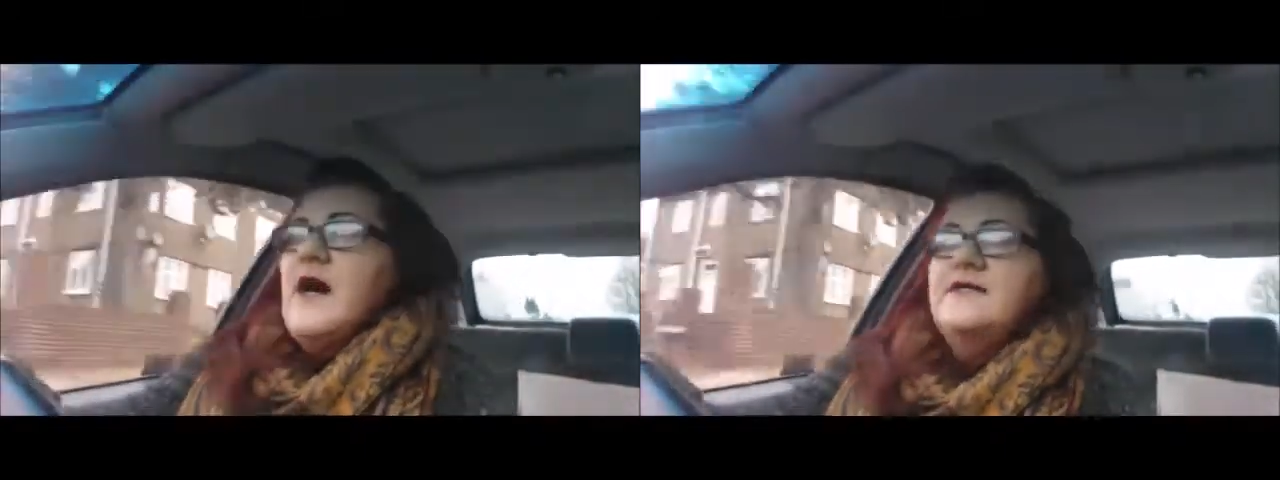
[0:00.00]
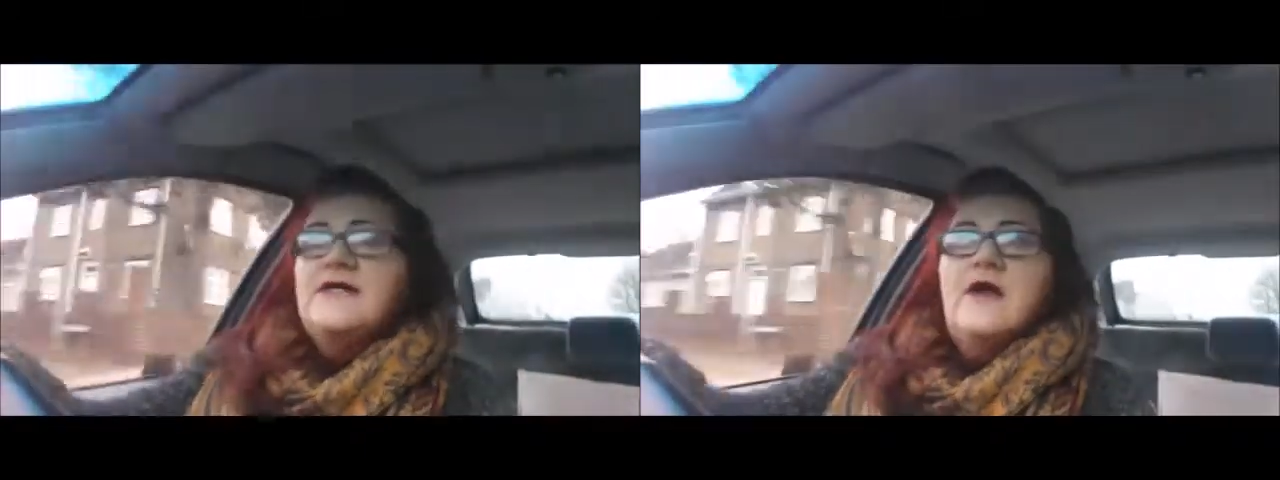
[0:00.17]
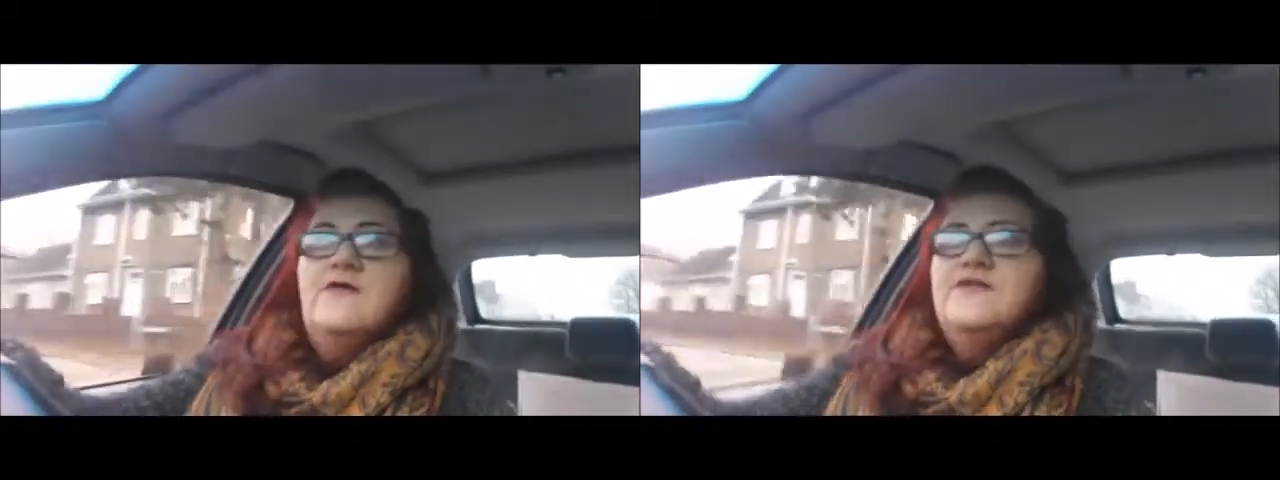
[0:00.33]
I
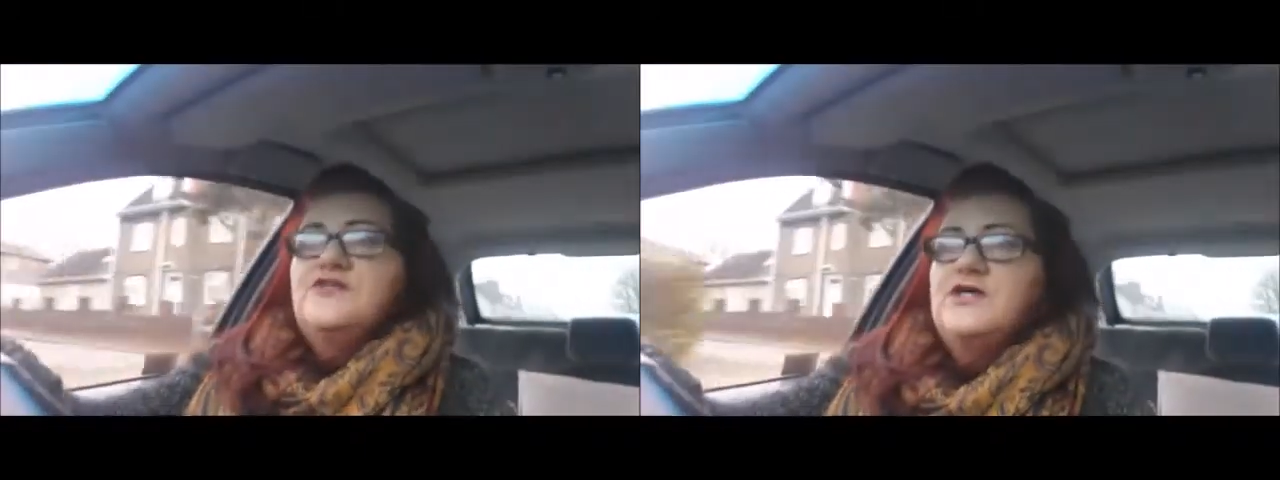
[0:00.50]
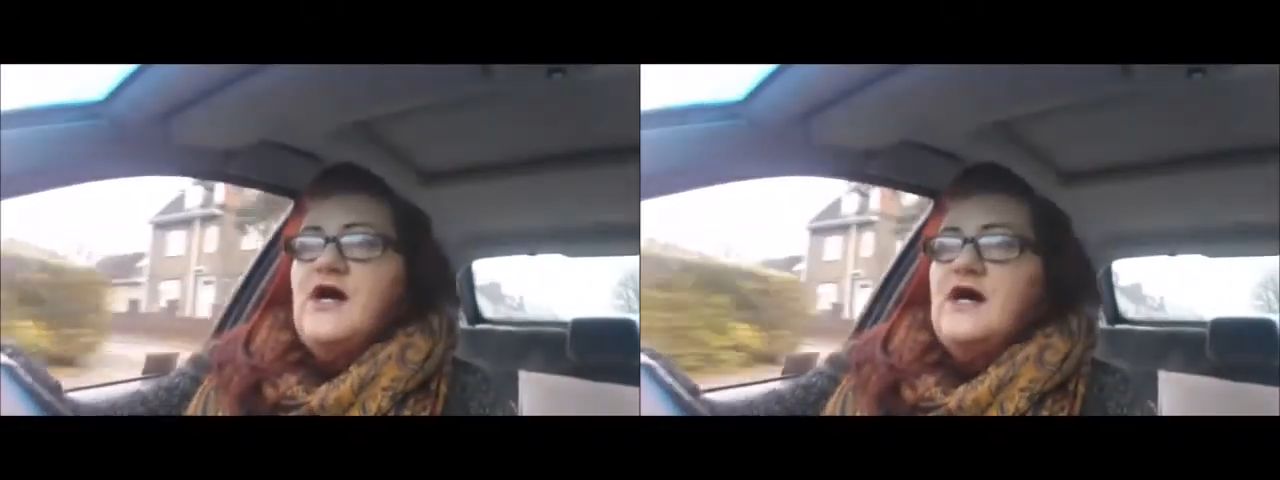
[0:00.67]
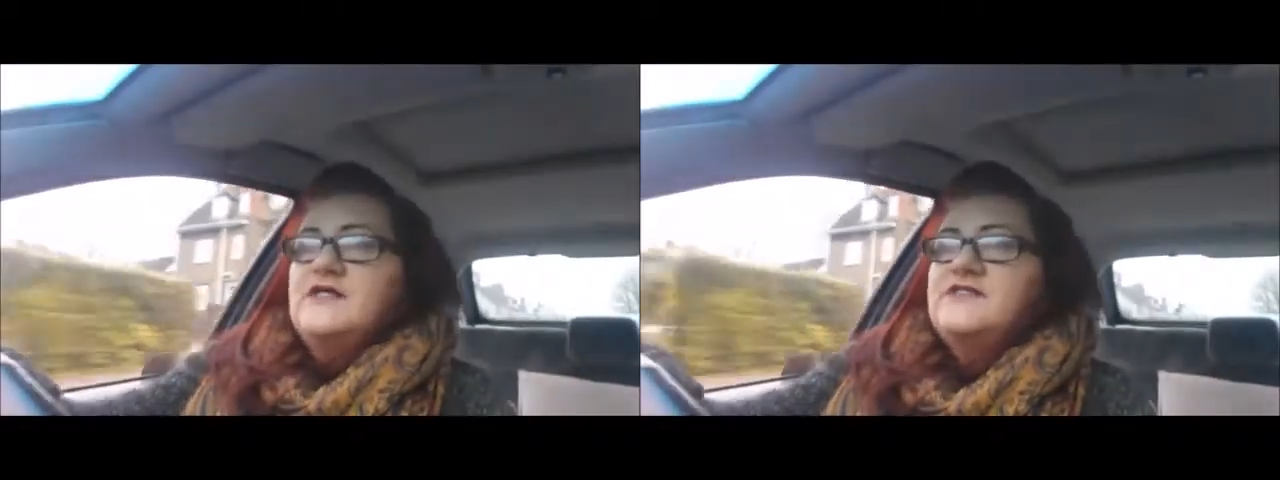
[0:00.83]
encourage you
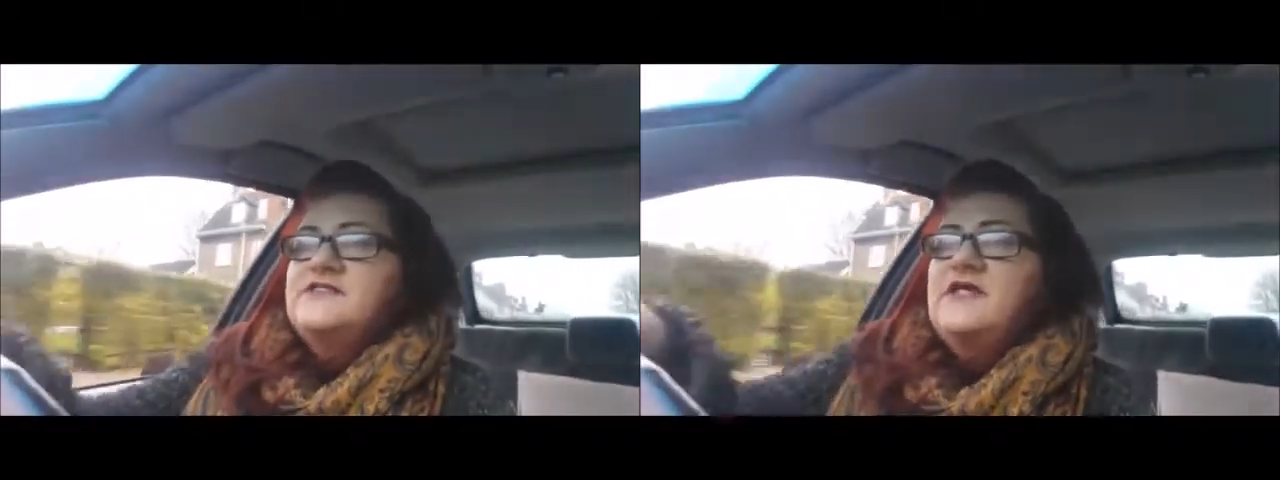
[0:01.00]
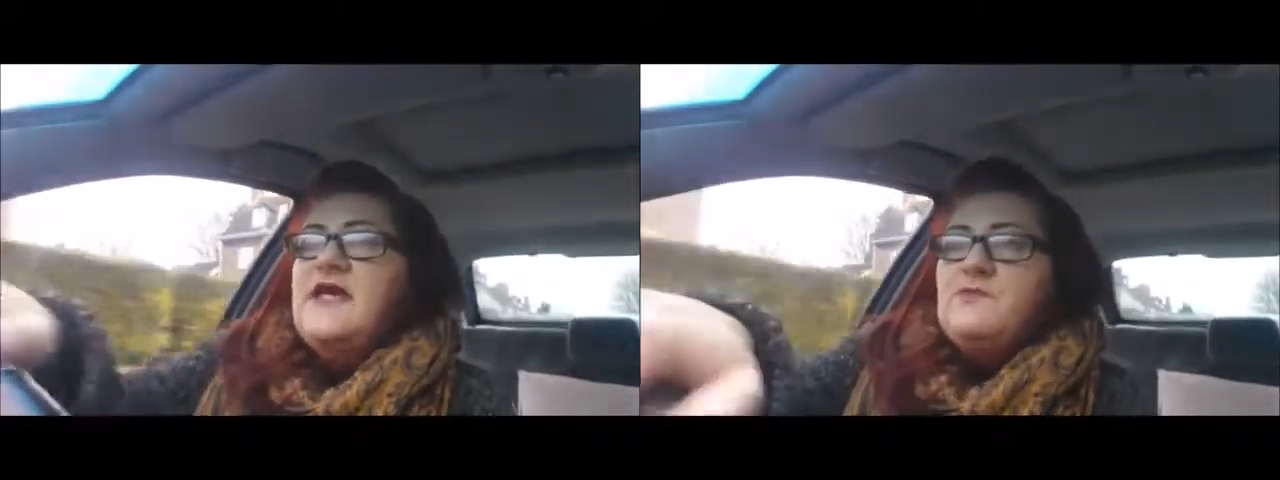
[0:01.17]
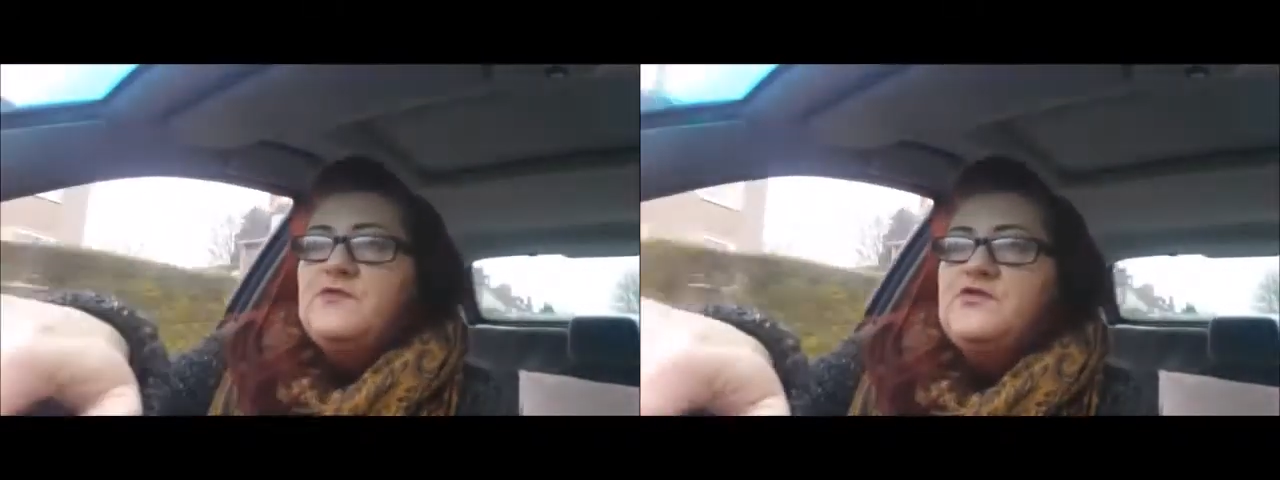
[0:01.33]
guys to
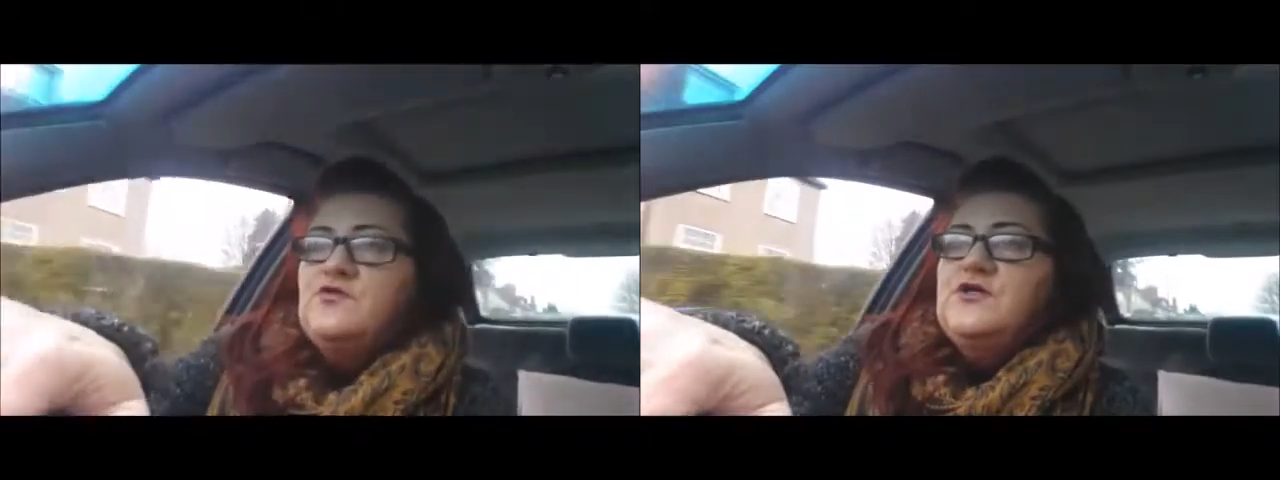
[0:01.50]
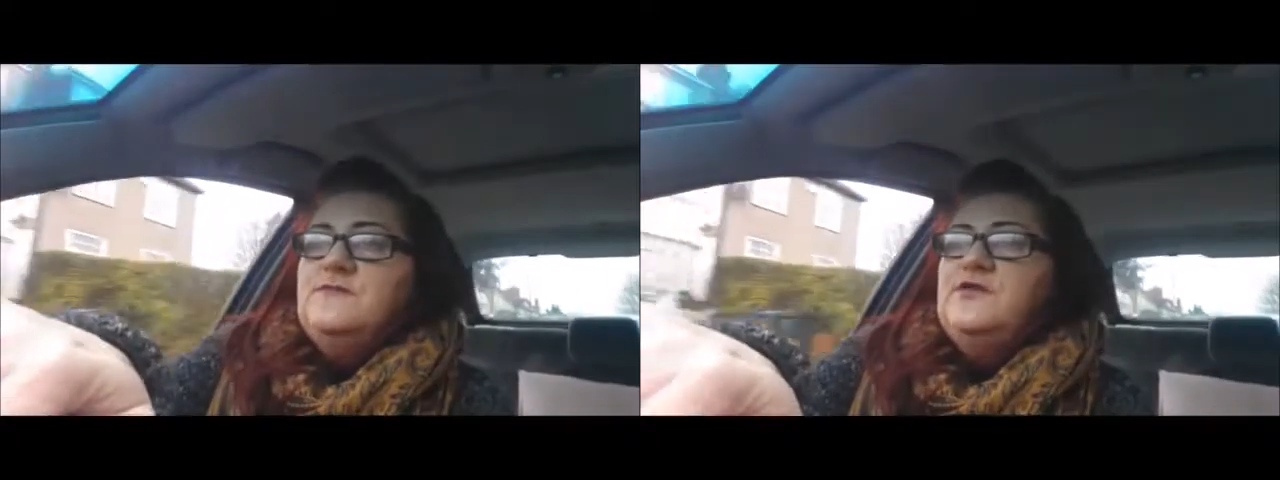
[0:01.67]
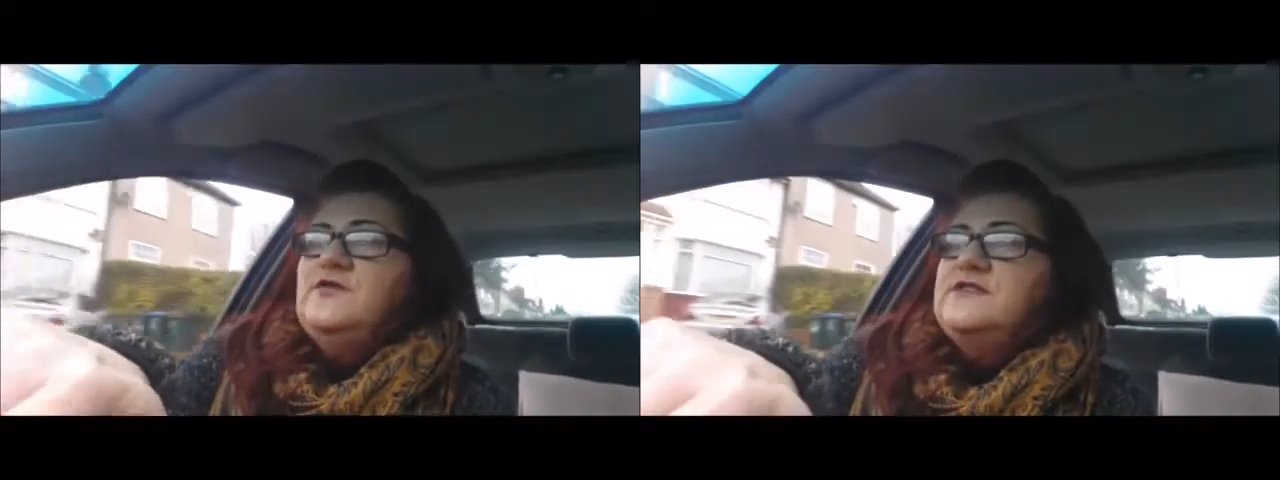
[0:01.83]
get with your
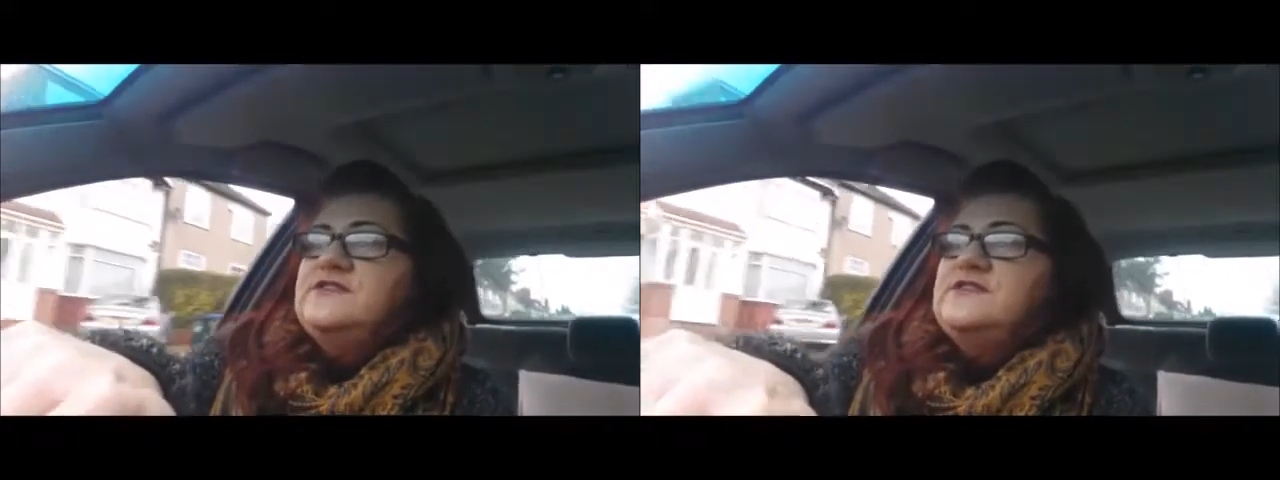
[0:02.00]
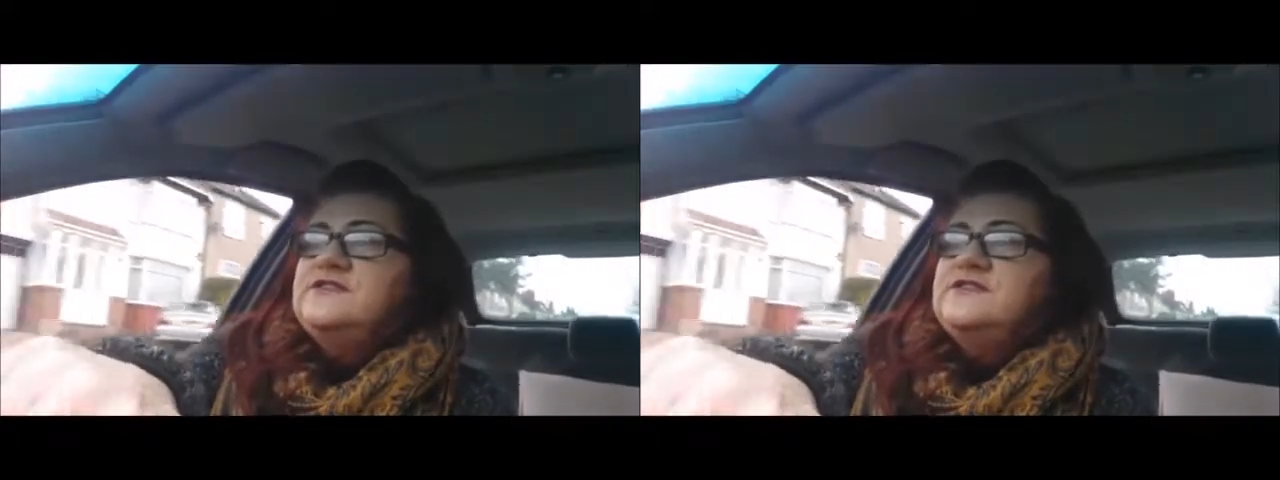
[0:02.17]
community,